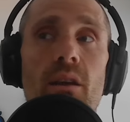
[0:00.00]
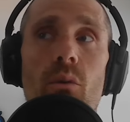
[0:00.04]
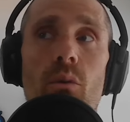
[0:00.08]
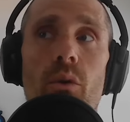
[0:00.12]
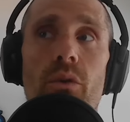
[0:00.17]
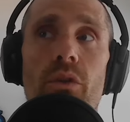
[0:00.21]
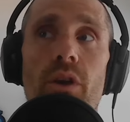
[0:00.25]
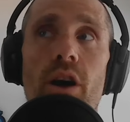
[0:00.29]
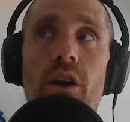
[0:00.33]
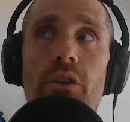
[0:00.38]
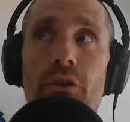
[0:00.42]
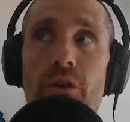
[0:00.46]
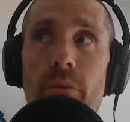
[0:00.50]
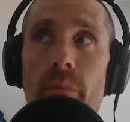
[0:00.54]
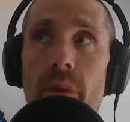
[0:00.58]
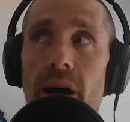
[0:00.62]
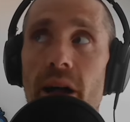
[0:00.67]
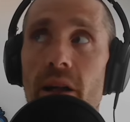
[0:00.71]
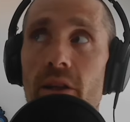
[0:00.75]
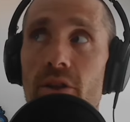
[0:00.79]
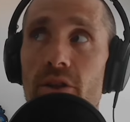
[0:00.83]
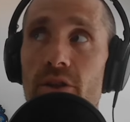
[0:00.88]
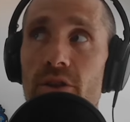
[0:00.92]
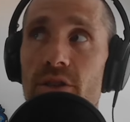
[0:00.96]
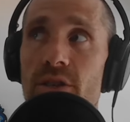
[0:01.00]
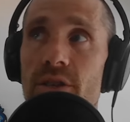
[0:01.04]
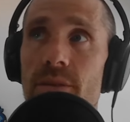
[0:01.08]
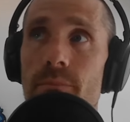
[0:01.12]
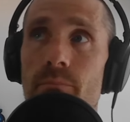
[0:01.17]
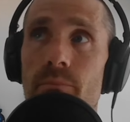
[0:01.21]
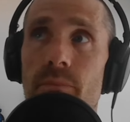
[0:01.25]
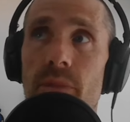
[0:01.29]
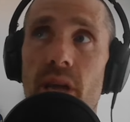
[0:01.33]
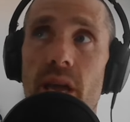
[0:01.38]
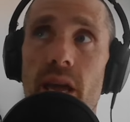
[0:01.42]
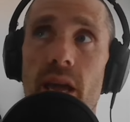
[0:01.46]
With 100 milers
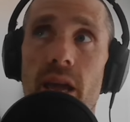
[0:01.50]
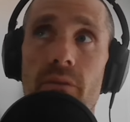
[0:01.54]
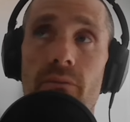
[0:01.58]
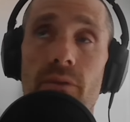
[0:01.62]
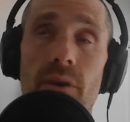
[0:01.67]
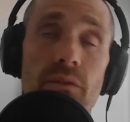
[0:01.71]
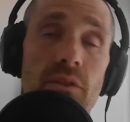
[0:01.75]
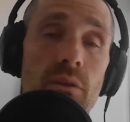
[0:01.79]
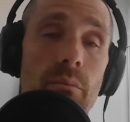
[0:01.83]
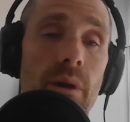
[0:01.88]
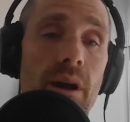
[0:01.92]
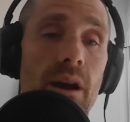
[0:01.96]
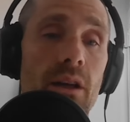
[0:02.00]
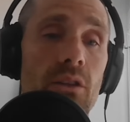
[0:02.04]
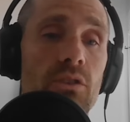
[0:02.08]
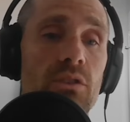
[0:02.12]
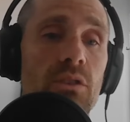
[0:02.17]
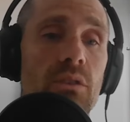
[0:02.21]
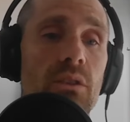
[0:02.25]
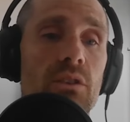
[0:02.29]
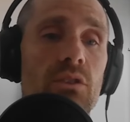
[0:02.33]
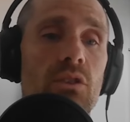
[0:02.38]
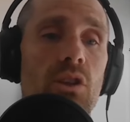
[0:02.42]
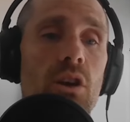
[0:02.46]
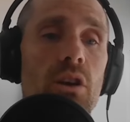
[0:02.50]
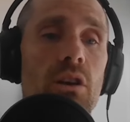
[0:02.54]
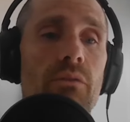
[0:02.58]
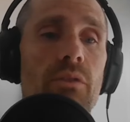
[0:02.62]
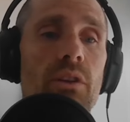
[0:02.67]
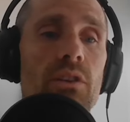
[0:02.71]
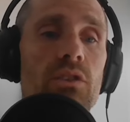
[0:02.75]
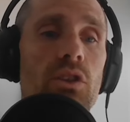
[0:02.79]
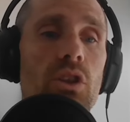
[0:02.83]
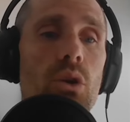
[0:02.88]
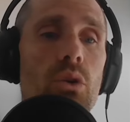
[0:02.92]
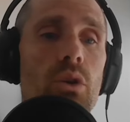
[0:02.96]
and 50 milers and things long enough,
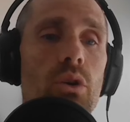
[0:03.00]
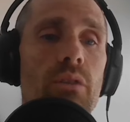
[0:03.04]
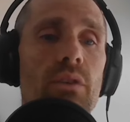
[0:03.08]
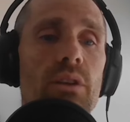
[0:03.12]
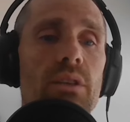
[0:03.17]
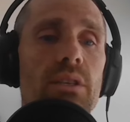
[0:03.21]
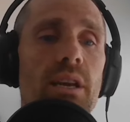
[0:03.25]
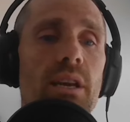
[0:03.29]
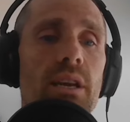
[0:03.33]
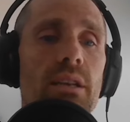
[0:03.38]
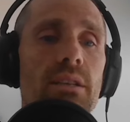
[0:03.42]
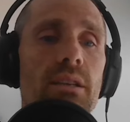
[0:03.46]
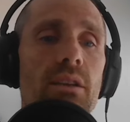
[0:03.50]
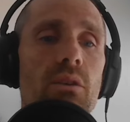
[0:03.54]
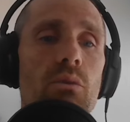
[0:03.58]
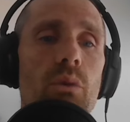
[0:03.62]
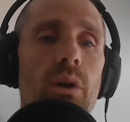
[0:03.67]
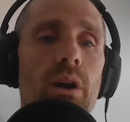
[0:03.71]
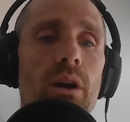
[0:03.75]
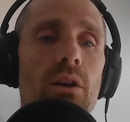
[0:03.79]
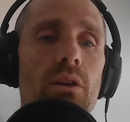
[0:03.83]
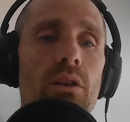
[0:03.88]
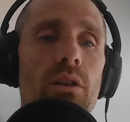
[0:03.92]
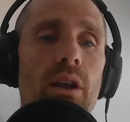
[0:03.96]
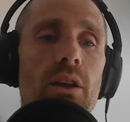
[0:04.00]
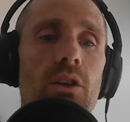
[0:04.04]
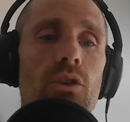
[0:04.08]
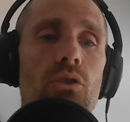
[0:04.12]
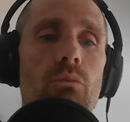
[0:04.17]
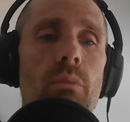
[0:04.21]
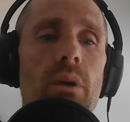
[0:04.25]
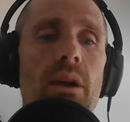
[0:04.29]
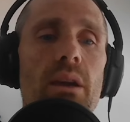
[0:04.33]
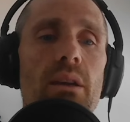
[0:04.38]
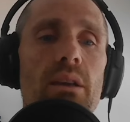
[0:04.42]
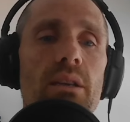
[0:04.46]
it's low enough intensity where like
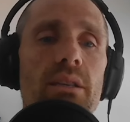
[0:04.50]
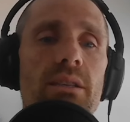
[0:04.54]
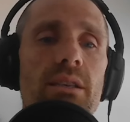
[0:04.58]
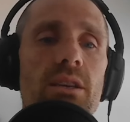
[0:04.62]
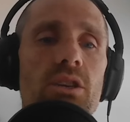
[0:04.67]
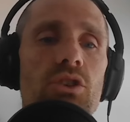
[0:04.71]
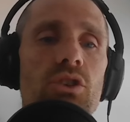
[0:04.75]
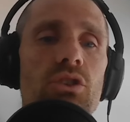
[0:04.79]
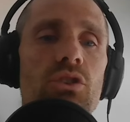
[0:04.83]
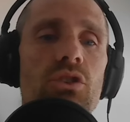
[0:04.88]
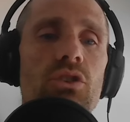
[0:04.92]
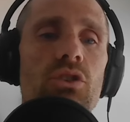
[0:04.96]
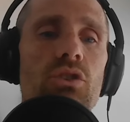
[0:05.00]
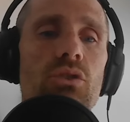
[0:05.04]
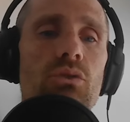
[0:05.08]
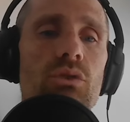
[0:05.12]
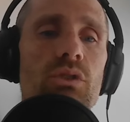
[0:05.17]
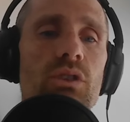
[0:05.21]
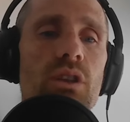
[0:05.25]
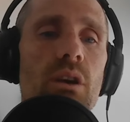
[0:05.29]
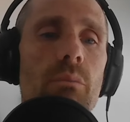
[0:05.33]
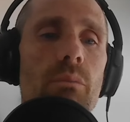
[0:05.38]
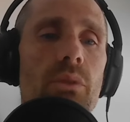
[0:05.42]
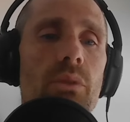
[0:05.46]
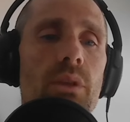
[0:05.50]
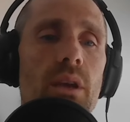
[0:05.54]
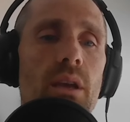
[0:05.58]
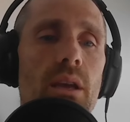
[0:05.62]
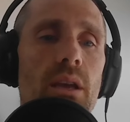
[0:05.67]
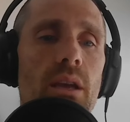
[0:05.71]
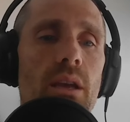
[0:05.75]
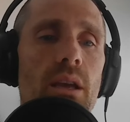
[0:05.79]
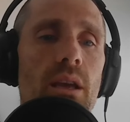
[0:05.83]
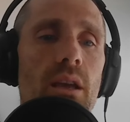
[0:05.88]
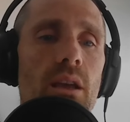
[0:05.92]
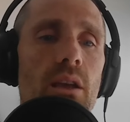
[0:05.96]
you make a decision to do
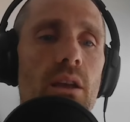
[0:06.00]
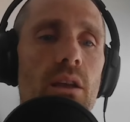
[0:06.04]
something,